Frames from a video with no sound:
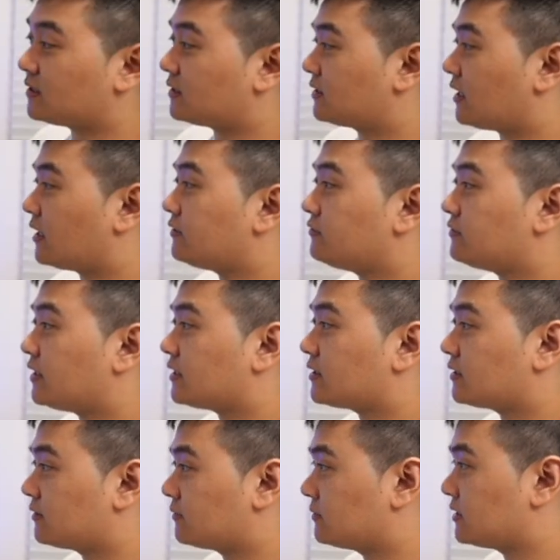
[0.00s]
kind of
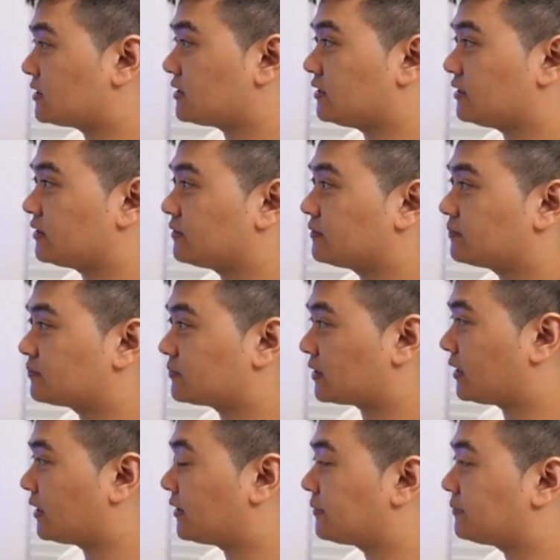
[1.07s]
like distilling,
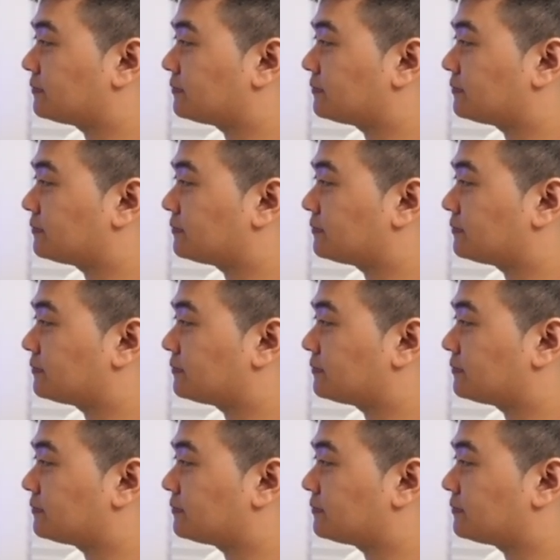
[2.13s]
I